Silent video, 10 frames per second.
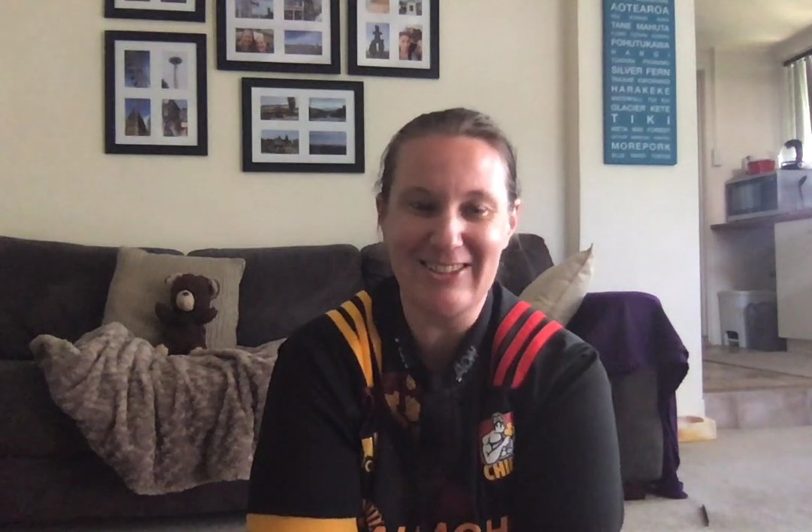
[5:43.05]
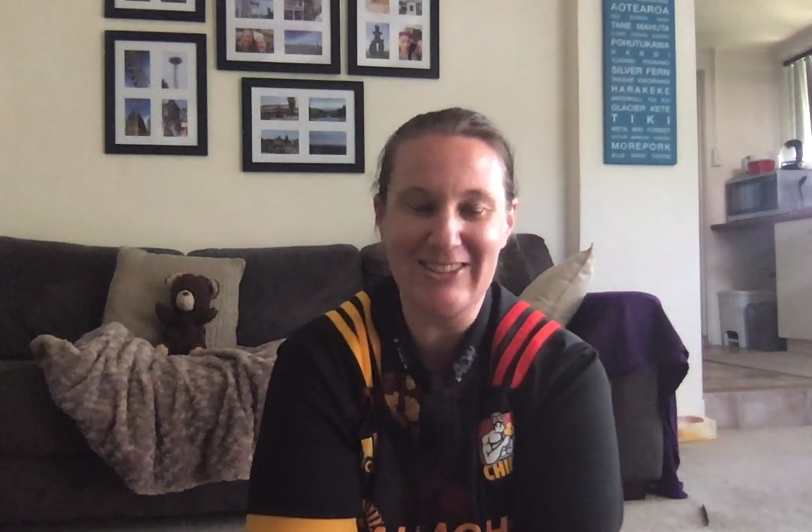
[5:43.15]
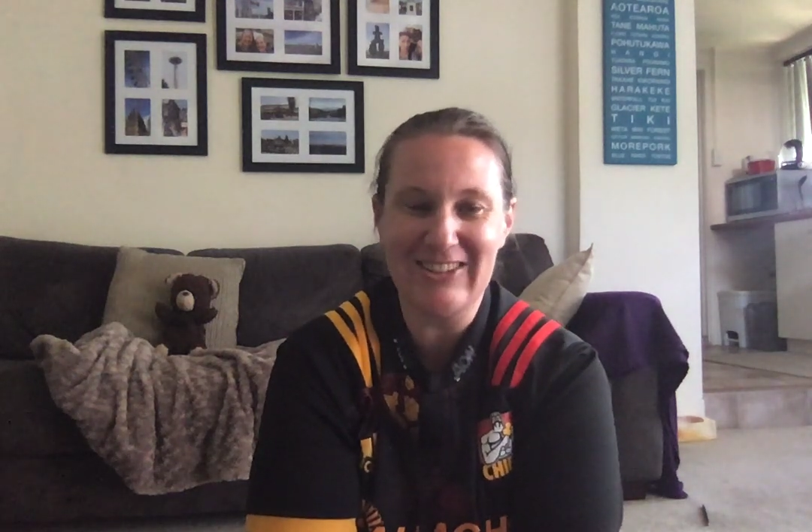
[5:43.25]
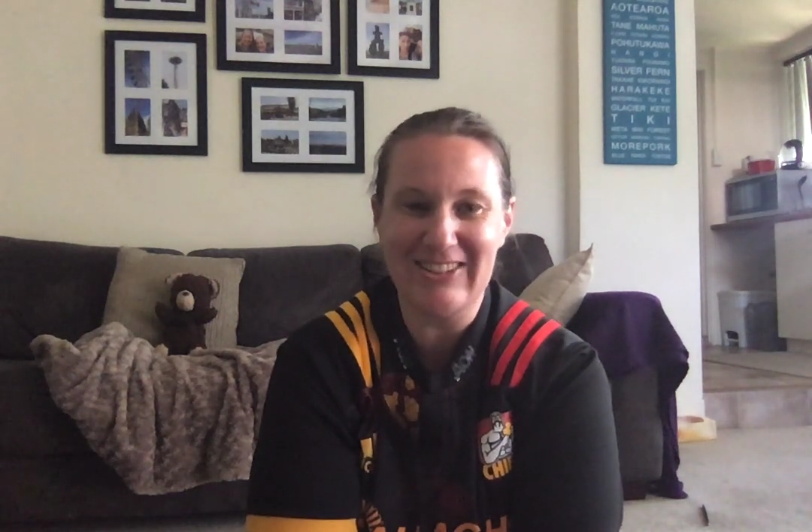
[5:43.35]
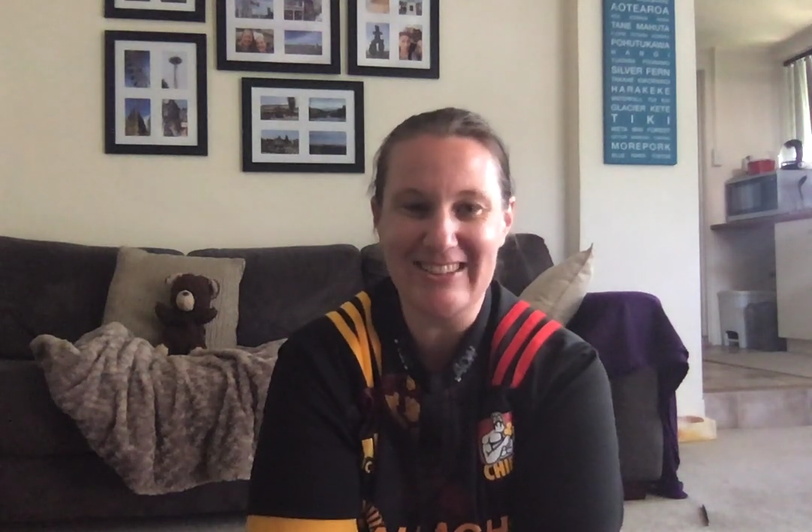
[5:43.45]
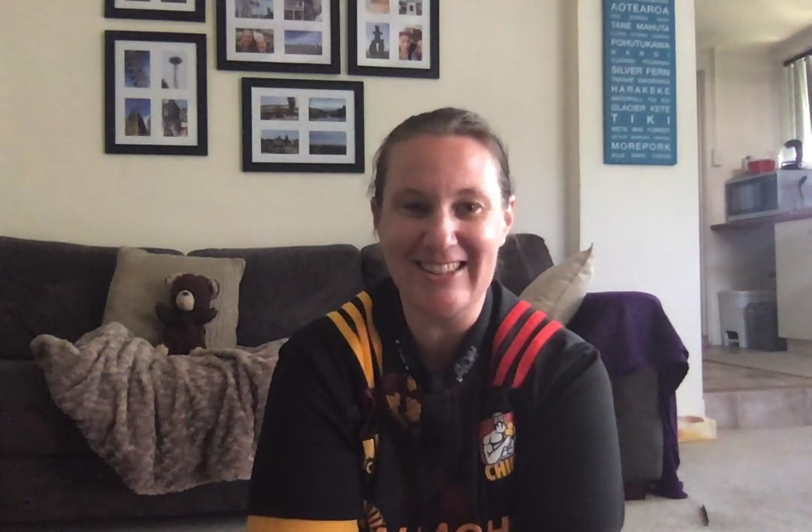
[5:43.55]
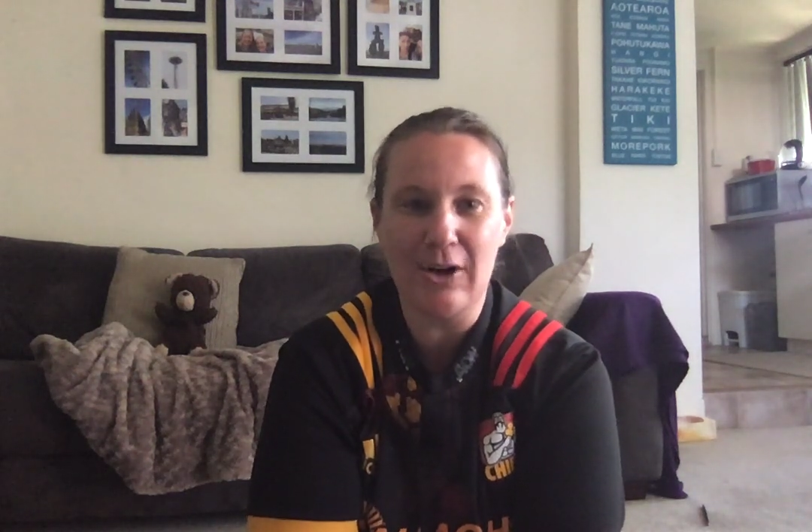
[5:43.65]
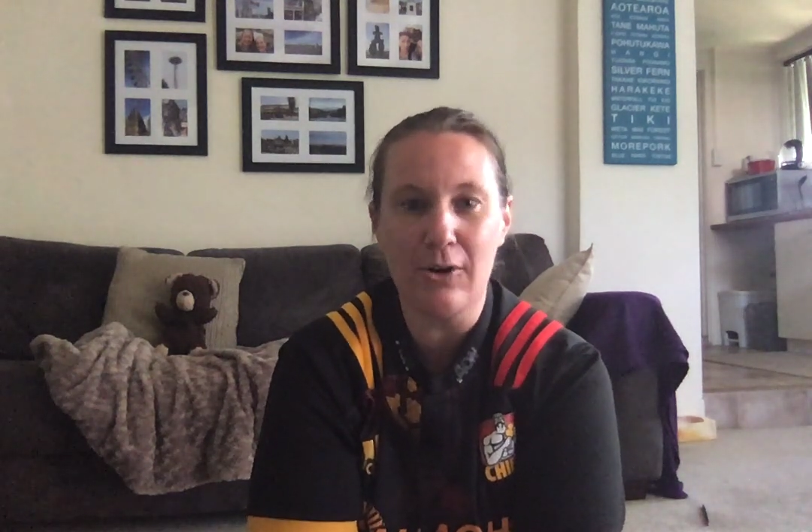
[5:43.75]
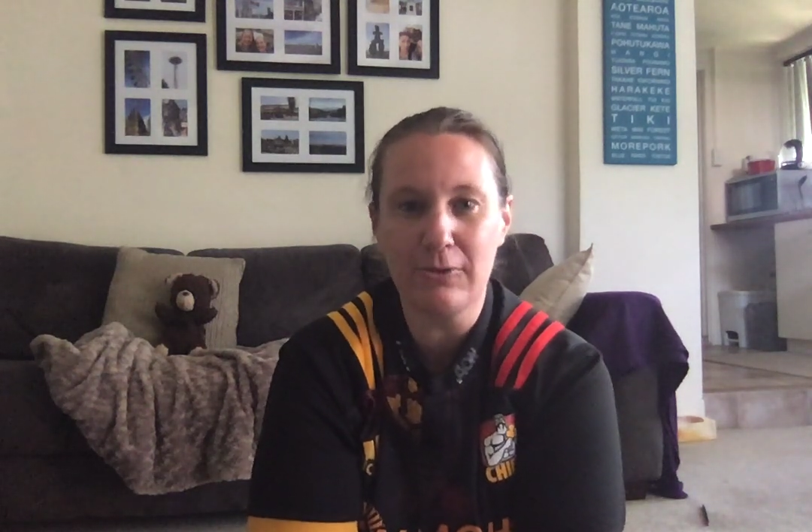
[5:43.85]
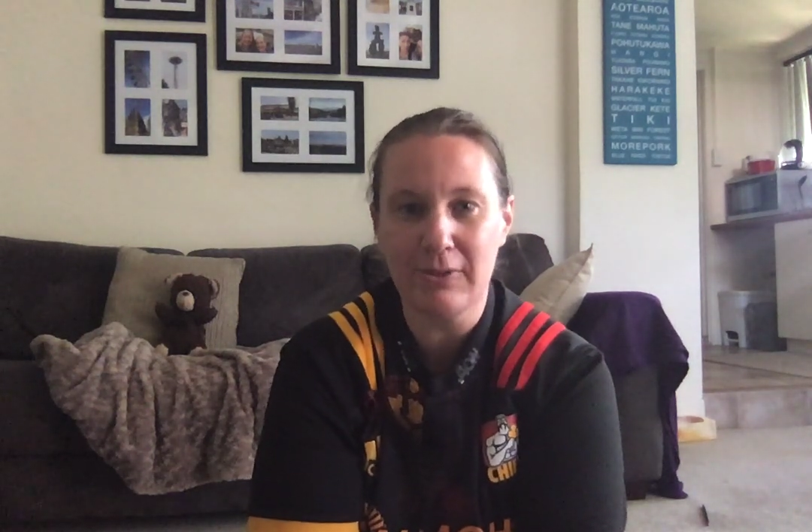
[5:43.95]
God as an
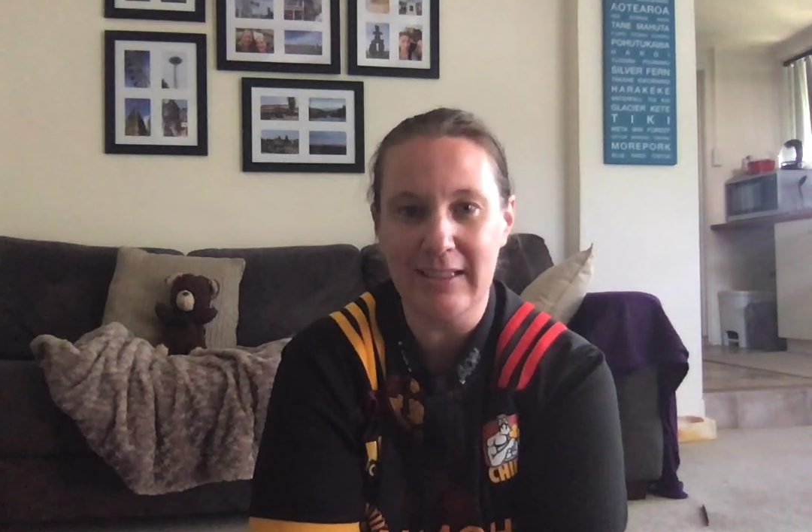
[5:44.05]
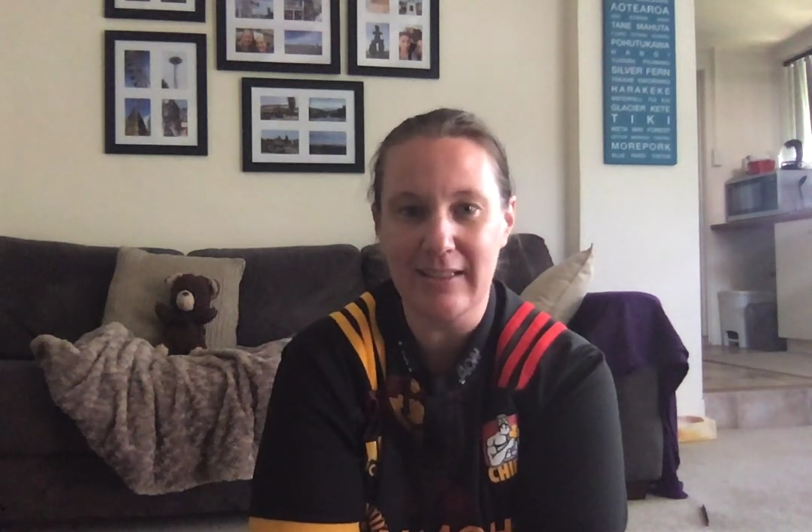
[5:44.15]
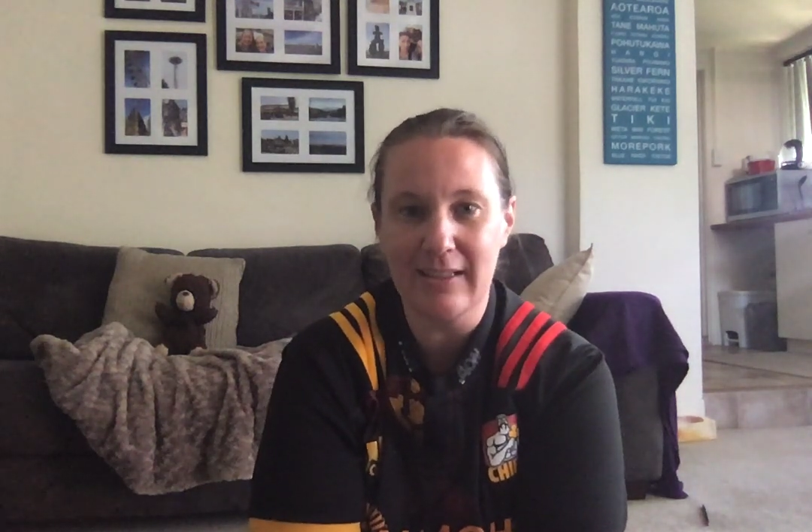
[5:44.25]
offering.